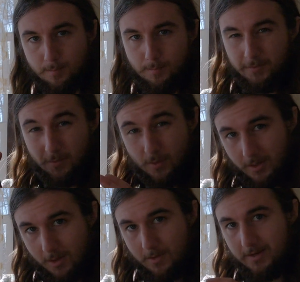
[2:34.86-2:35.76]

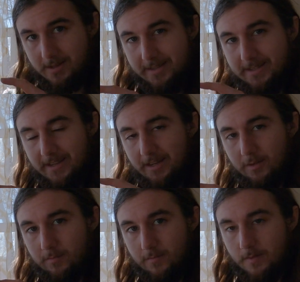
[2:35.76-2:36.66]
before going to this
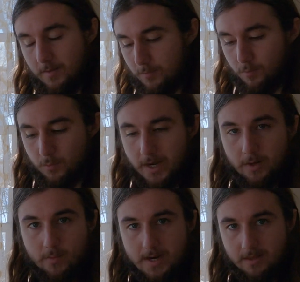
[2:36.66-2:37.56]
thing right
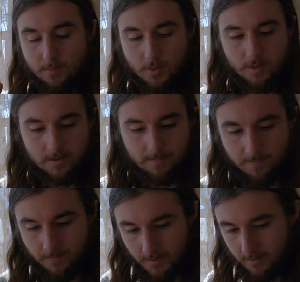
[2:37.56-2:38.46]
away in the morning.
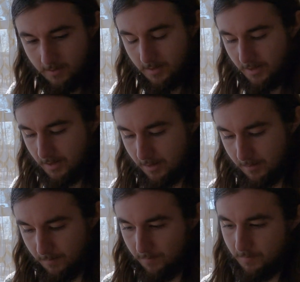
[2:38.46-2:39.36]

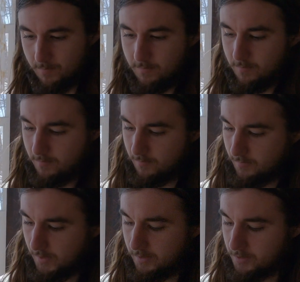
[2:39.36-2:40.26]
And
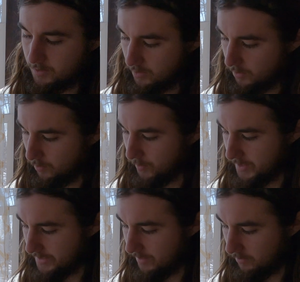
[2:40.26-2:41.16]
so what
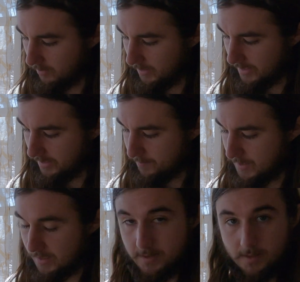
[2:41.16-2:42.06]
does that look like? That
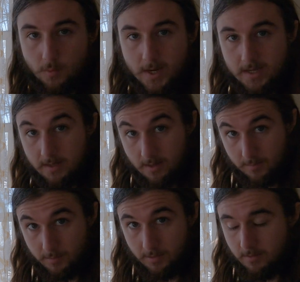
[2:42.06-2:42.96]
means waking
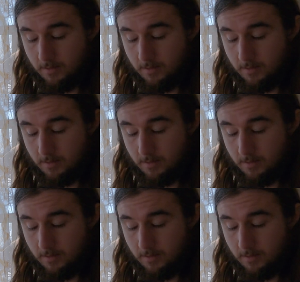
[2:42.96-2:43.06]
up,